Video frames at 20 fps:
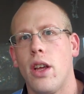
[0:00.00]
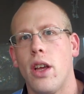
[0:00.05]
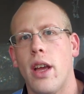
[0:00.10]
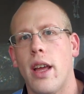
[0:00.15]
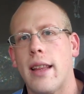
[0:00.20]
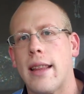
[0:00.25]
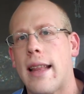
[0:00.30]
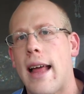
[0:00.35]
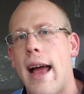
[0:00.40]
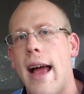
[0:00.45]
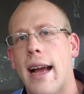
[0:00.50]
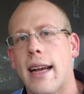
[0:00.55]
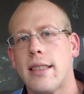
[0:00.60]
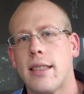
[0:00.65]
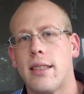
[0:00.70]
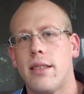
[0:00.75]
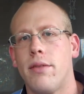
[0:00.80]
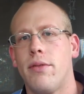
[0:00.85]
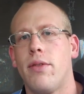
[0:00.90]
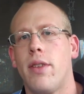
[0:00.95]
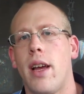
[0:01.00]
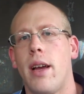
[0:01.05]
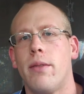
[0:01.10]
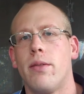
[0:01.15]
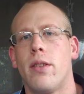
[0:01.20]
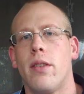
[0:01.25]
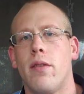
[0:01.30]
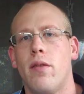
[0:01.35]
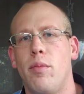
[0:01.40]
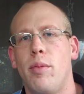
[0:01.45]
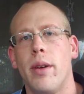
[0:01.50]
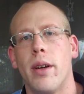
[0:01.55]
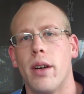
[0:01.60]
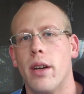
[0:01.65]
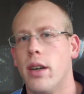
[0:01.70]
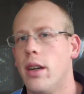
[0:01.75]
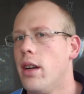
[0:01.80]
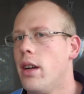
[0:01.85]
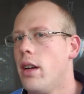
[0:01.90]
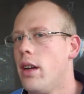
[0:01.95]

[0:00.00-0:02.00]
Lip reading: it lacks the flavor of beer.